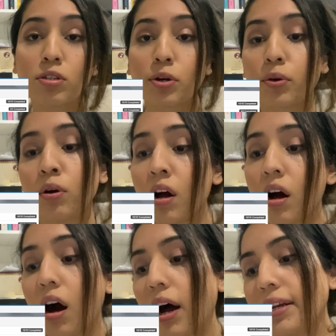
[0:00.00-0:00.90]
So
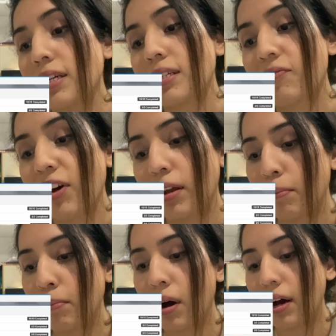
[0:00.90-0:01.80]
I need to
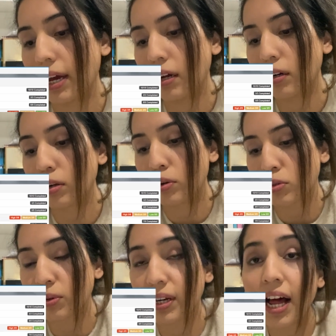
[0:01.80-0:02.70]
develop my
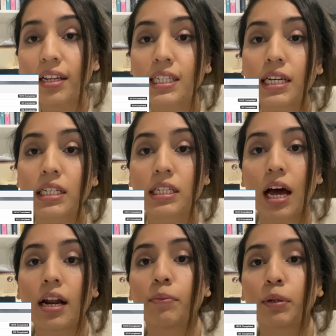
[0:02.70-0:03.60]
occlusal analysis,
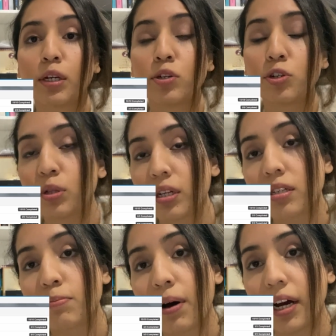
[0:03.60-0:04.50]
and I'm going to do
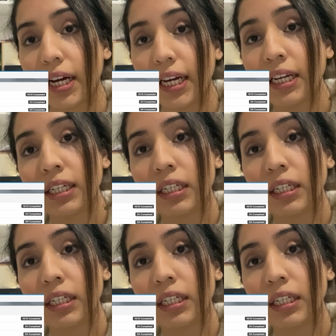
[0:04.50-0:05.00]
this by